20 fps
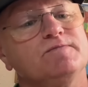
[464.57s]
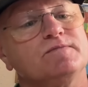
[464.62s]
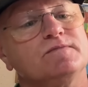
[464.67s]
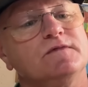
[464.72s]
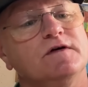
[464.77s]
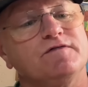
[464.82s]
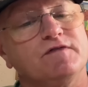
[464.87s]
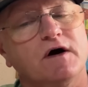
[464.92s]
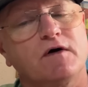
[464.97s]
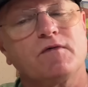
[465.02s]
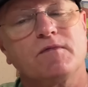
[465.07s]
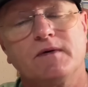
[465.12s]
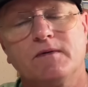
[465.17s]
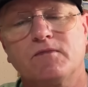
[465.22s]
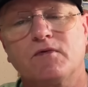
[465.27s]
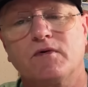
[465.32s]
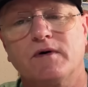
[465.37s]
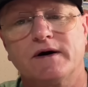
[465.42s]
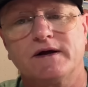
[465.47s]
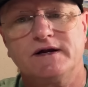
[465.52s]
if I
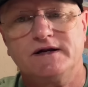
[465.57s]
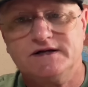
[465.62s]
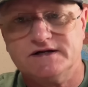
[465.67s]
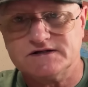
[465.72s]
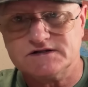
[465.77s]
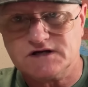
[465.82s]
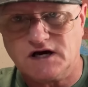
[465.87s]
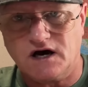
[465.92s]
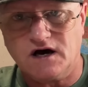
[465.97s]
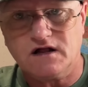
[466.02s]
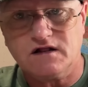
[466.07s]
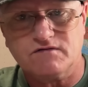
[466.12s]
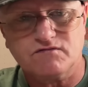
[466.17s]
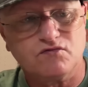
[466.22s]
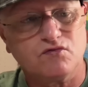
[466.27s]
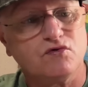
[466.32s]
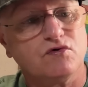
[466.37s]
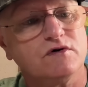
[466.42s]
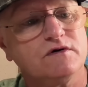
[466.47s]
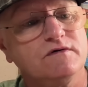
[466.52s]
remember right, it is olive
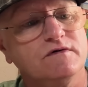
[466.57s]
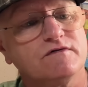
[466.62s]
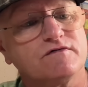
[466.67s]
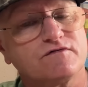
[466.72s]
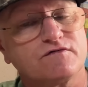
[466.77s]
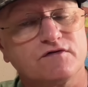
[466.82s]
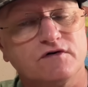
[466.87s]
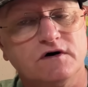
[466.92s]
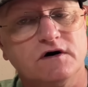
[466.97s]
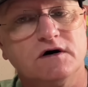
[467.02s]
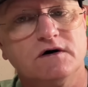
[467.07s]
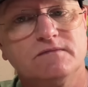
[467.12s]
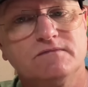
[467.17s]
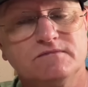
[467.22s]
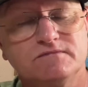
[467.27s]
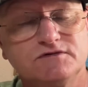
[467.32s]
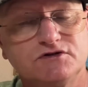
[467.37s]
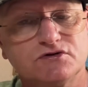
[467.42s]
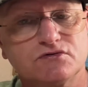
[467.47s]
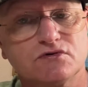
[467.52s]
wood
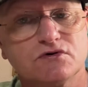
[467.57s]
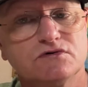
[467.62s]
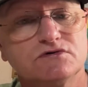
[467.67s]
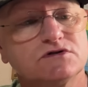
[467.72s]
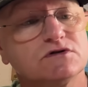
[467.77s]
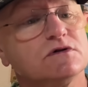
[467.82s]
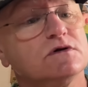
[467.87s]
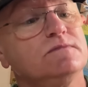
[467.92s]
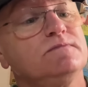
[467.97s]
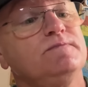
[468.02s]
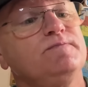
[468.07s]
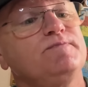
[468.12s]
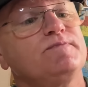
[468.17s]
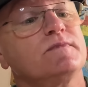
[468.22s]
from Jerusalem,